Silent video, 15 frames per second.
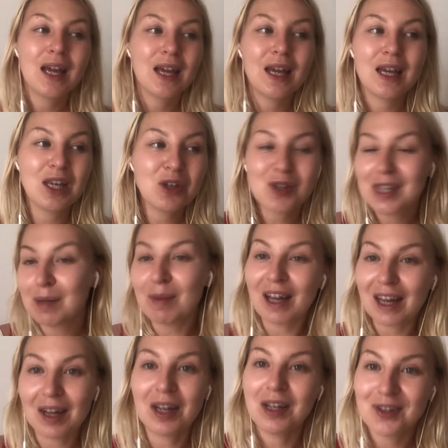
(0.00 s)
You seem
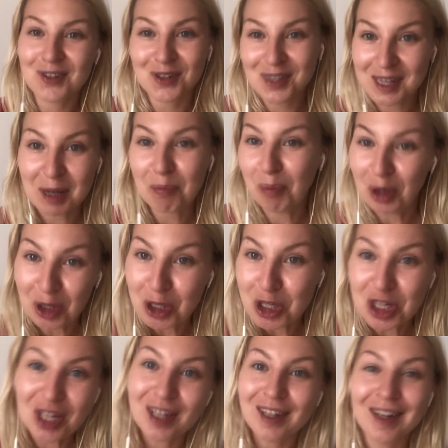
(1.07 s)
like an interesting
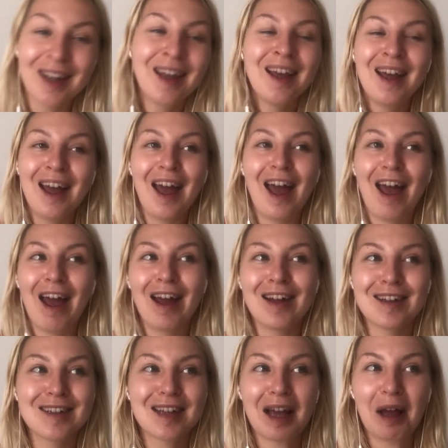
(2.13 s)
person,
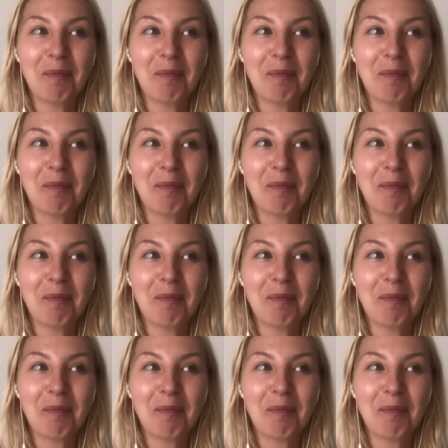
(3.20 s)
and